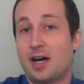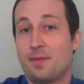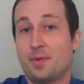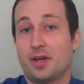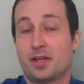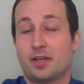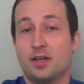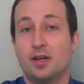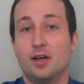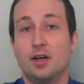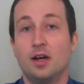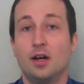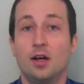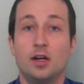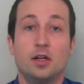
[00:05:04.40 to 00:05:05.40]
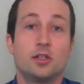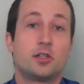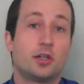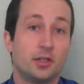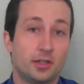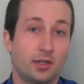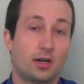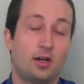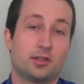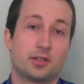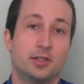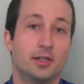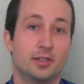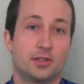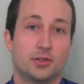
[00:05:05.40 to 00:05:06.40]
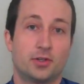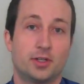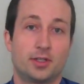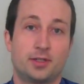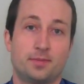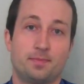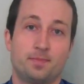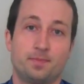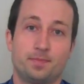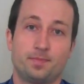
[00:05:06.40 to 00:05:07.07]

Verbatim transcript: topic, turn to your alternate source.